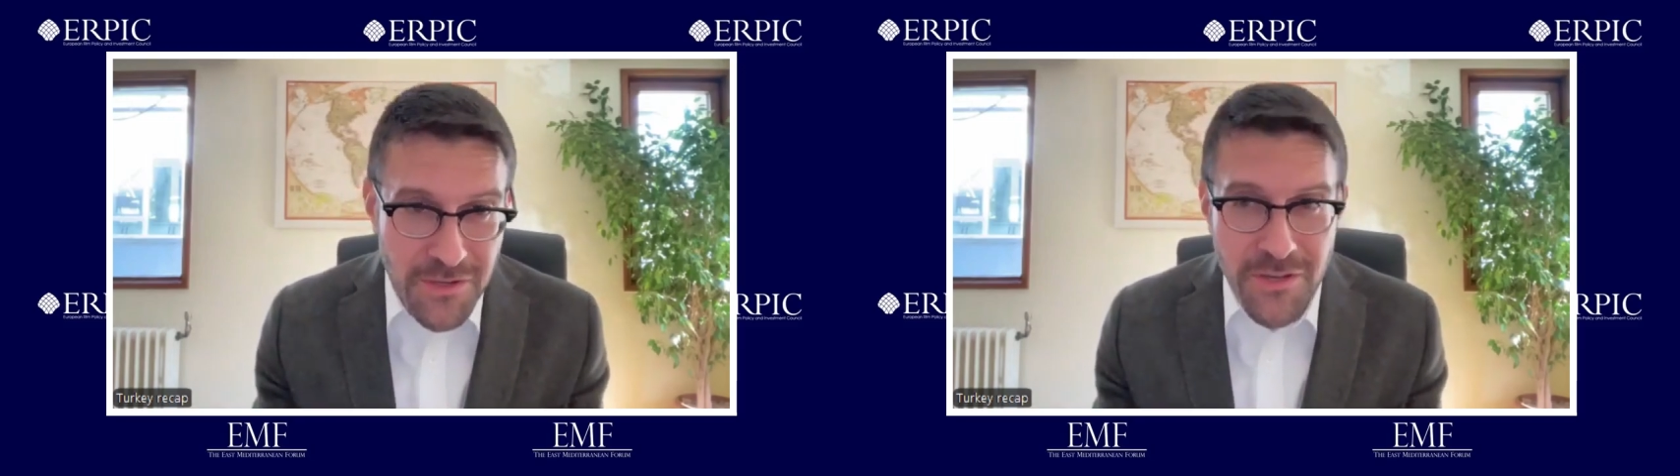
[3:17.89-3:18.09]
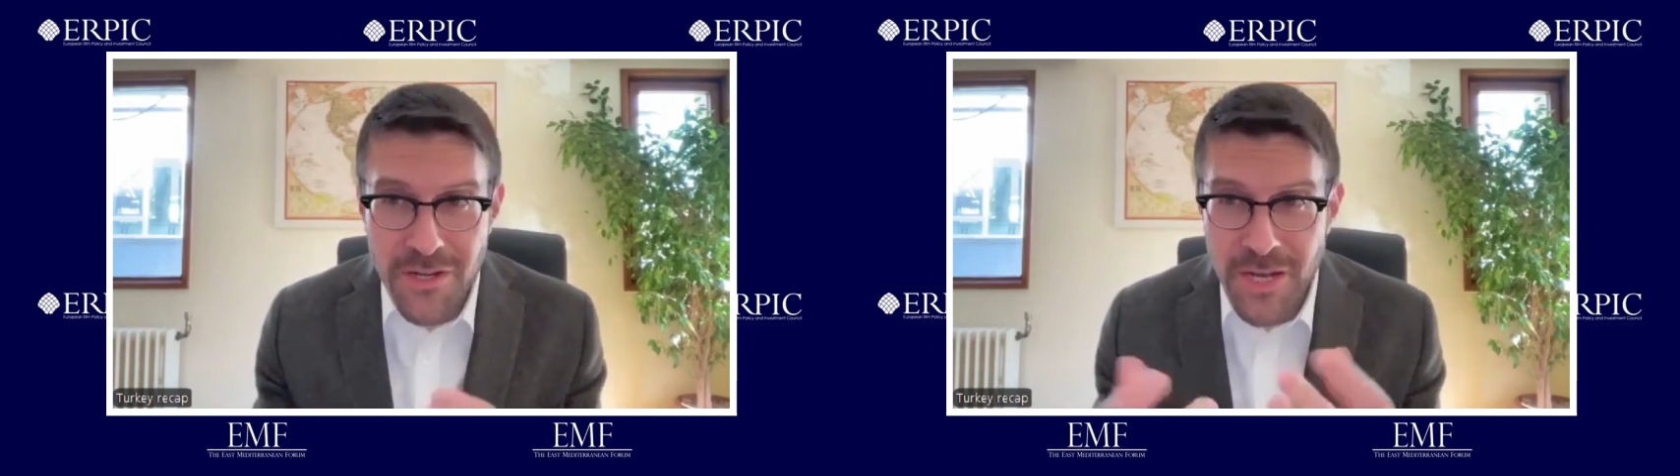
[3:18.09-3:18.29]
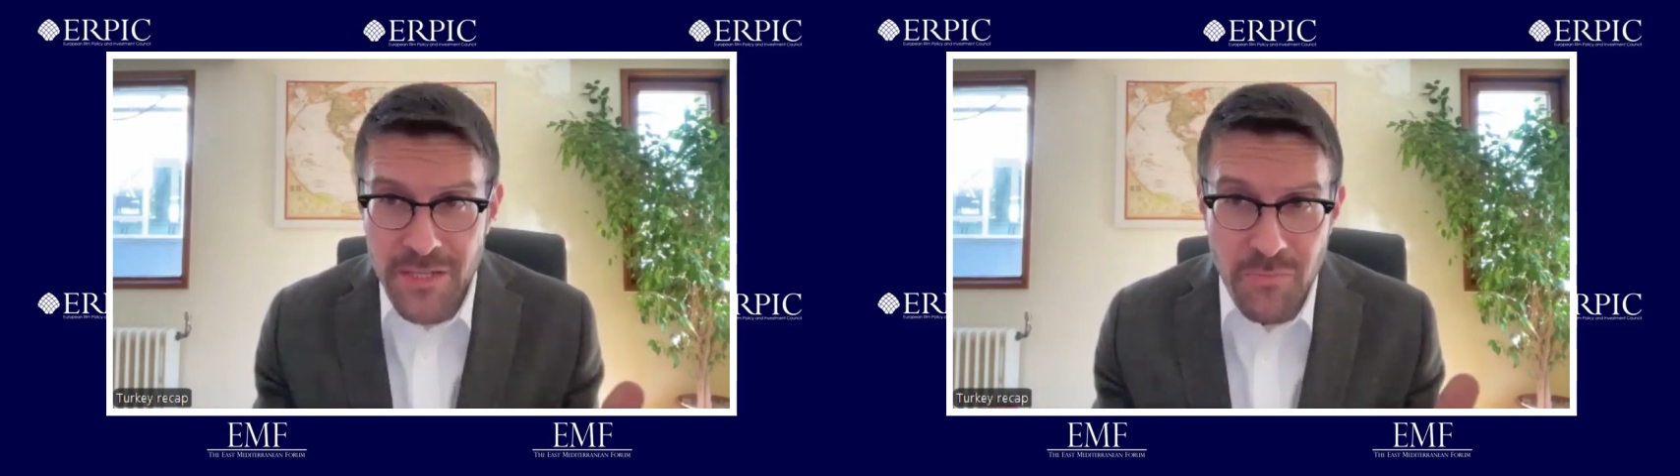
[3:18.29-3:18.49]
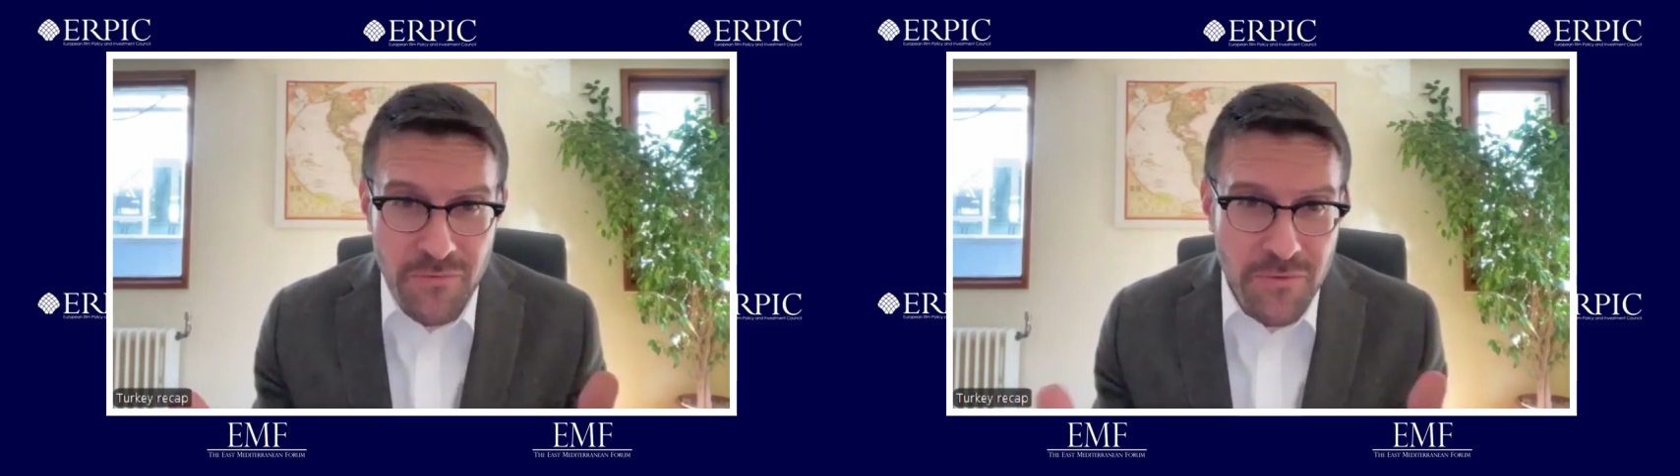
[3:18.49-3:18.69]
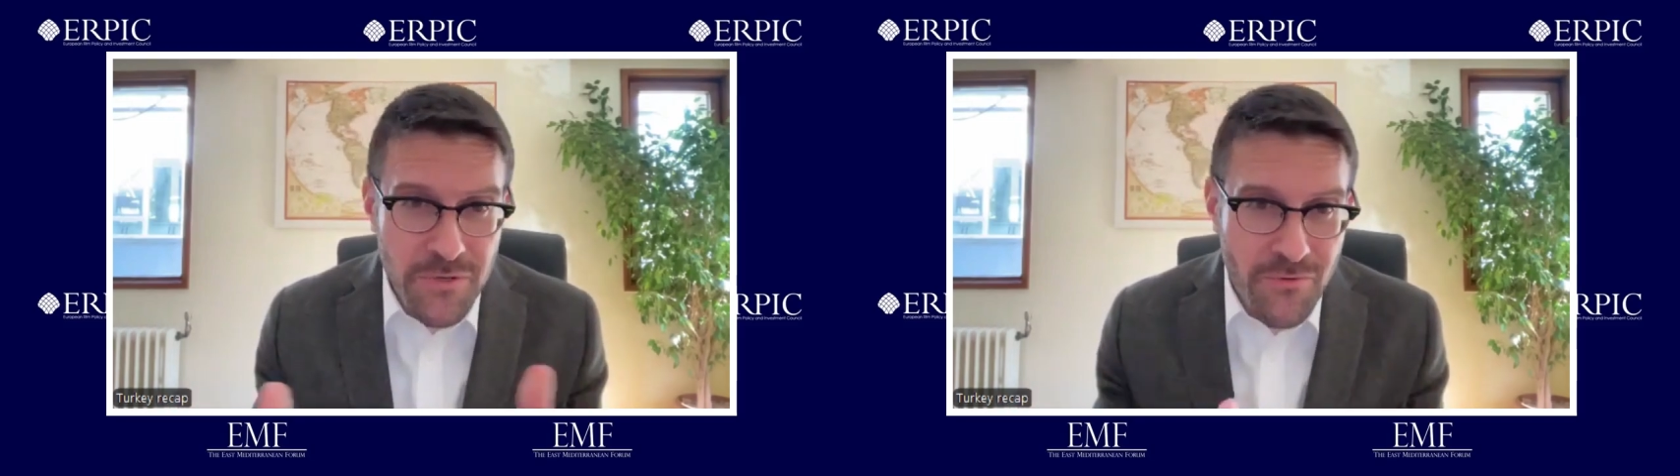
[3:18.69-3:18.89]
He has been
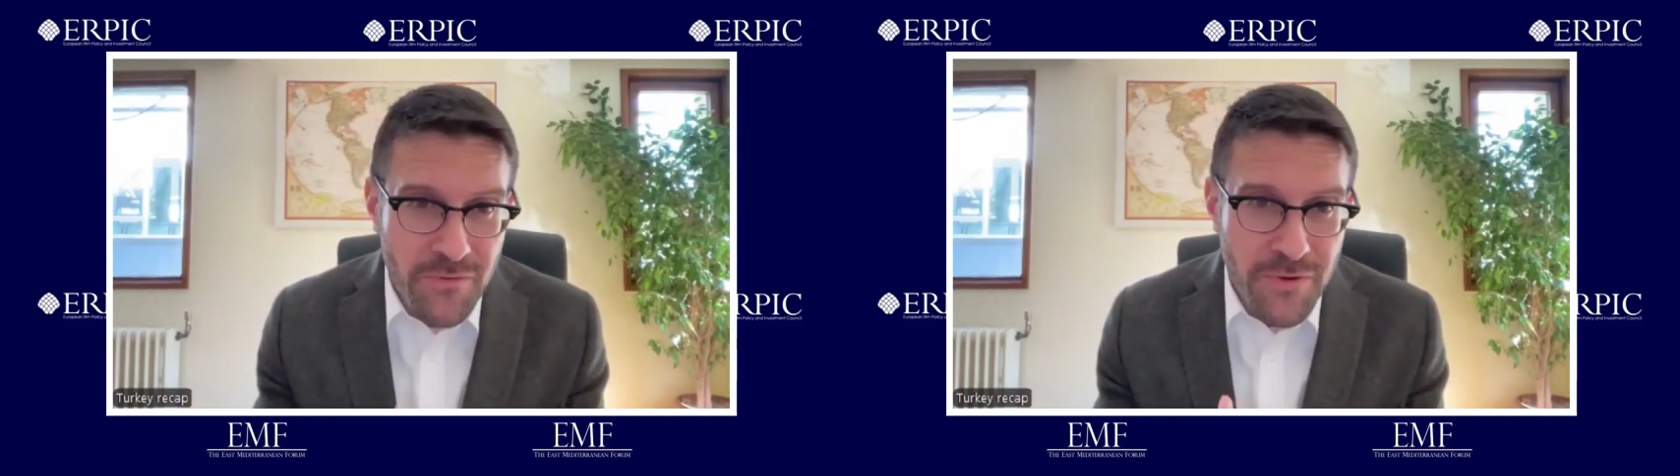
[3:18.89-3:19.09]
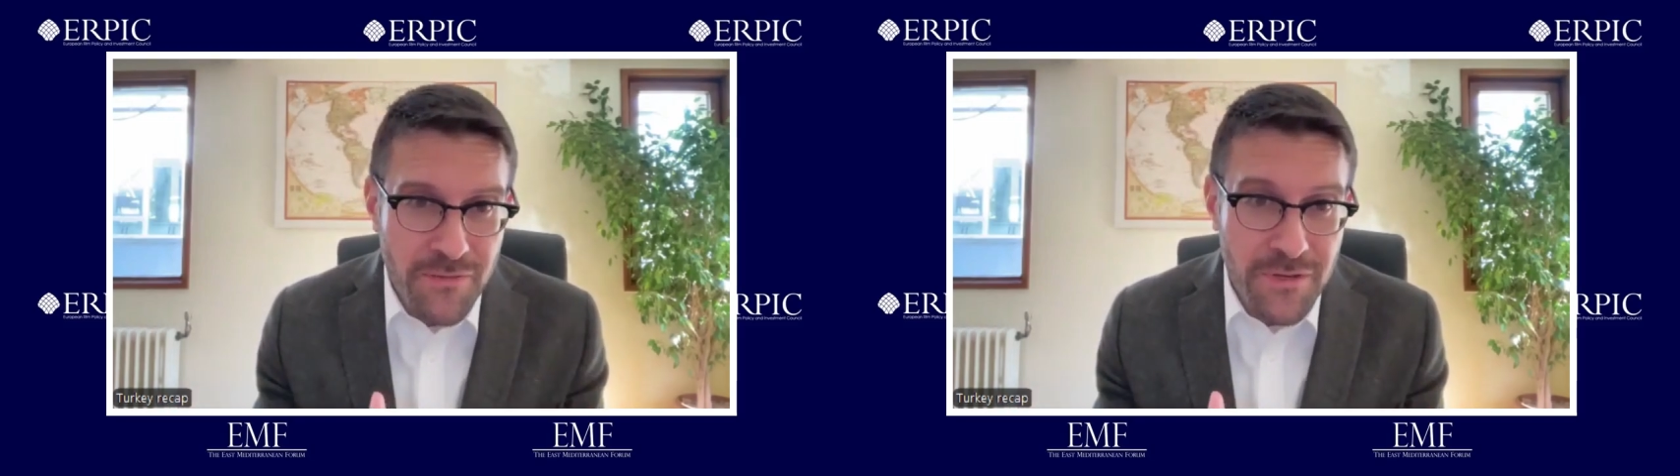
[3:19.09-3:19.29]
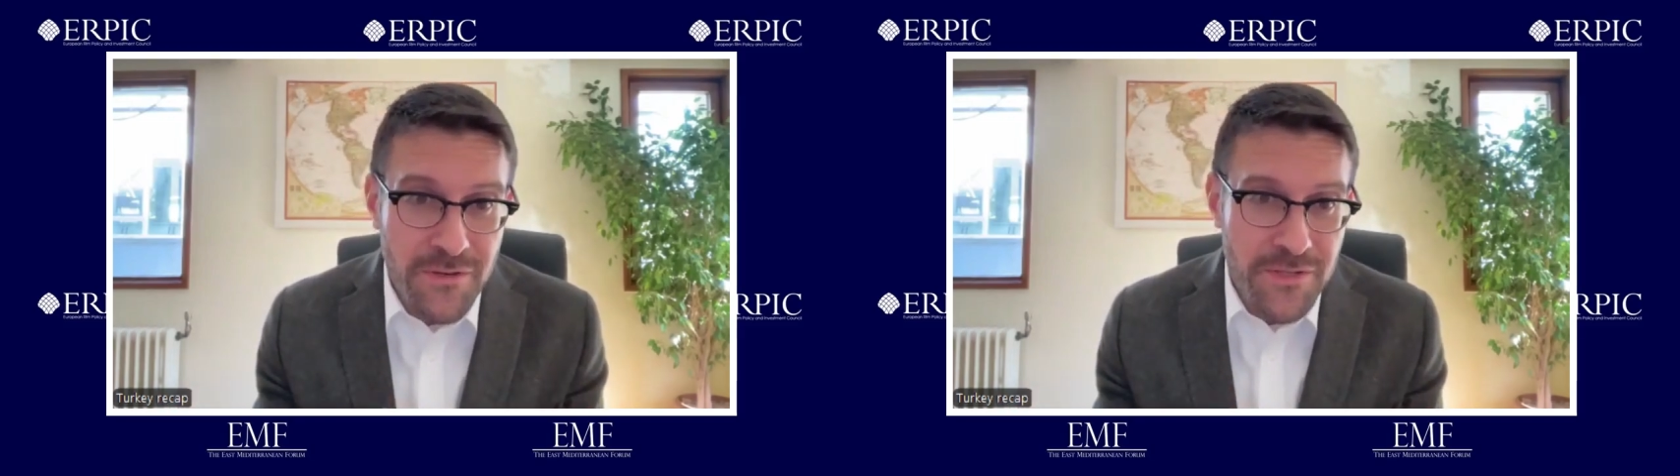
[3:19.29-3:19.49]
for 25 years